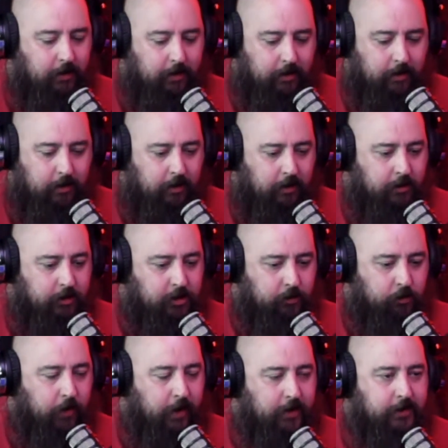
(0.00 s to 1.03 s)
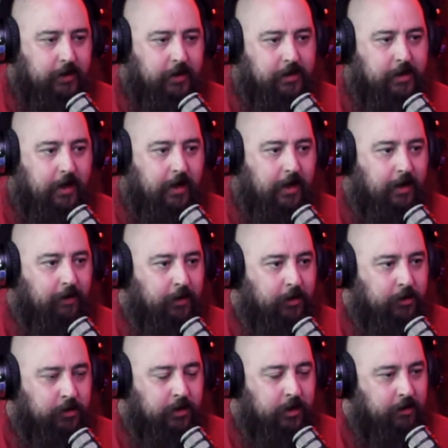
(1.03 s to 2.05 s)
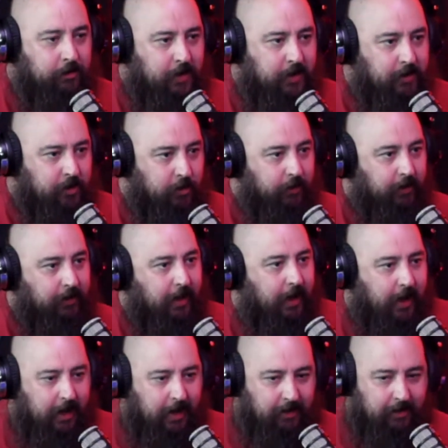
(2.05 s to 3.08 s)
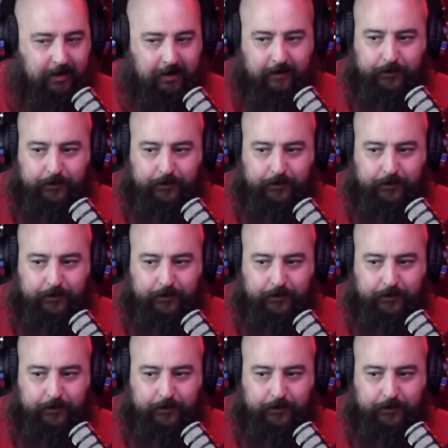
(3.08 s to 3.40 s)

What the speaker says: You're just wasting time. You shouldn't have been doing anything.